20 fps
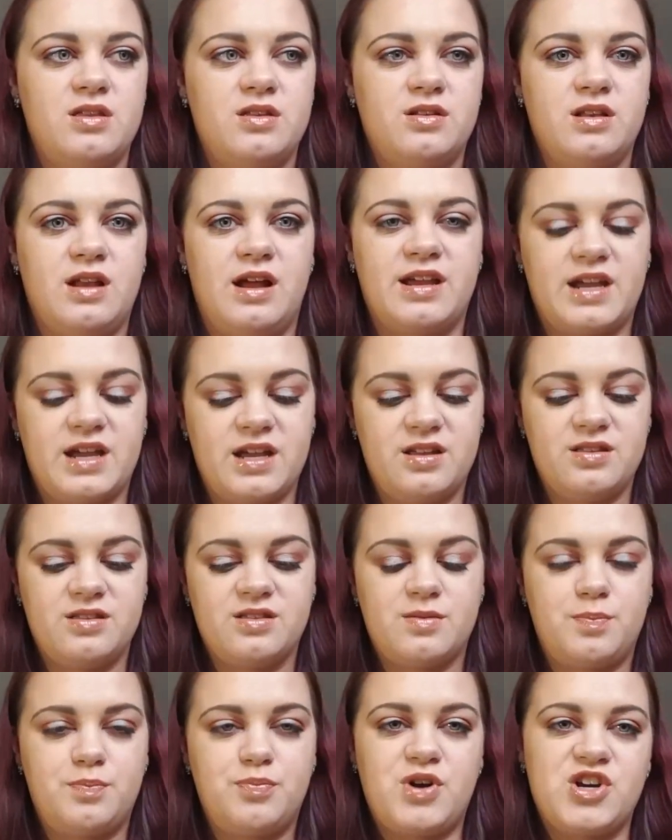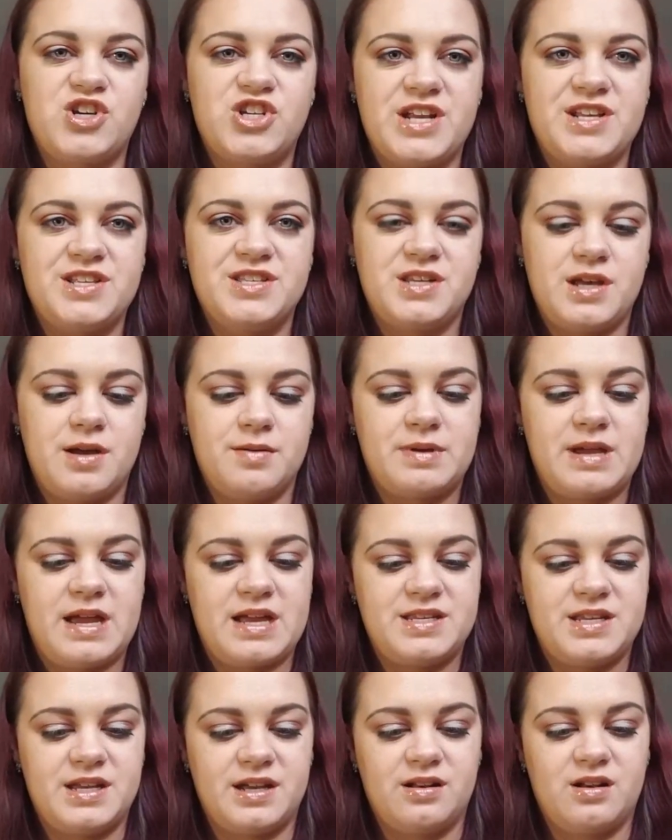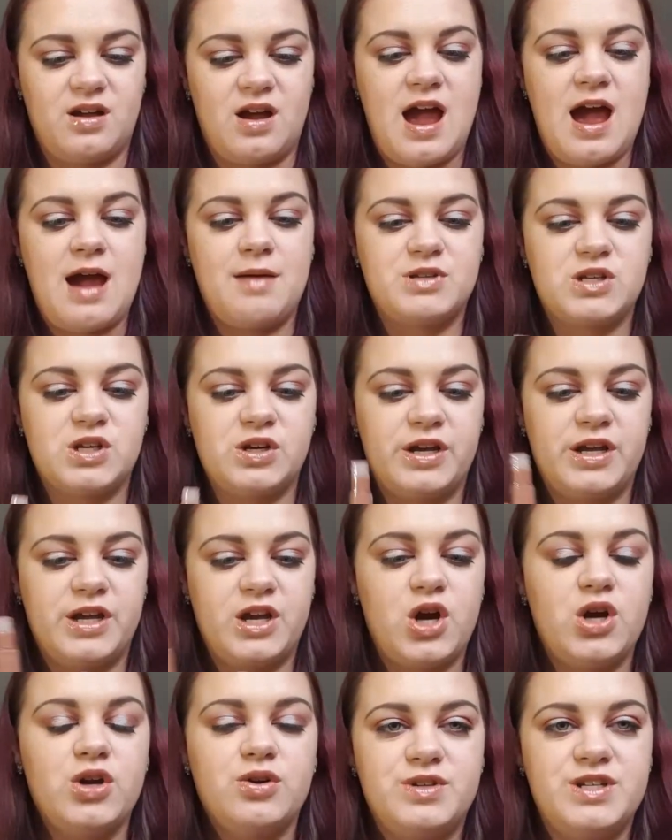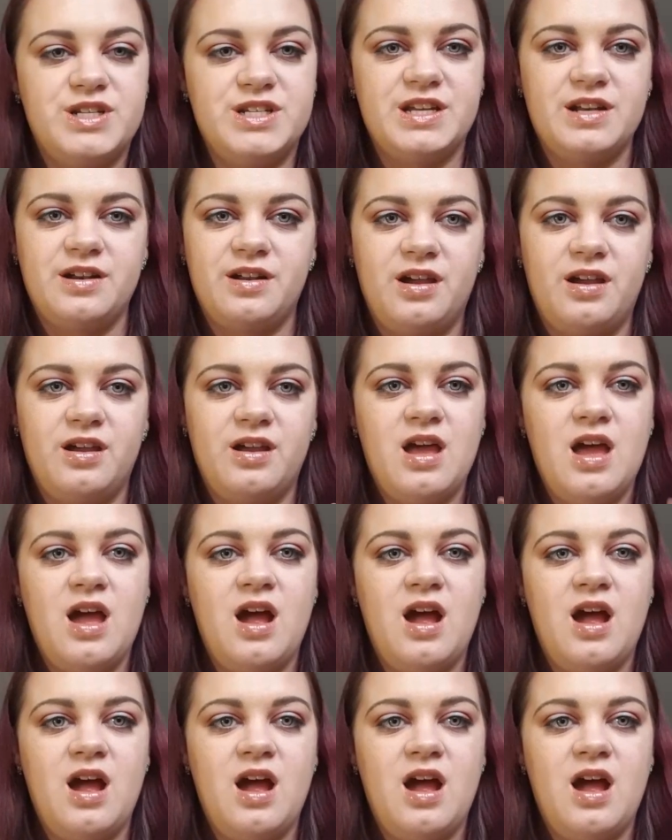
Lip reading: like, the brush ends up getting, like, absolutely coated in it,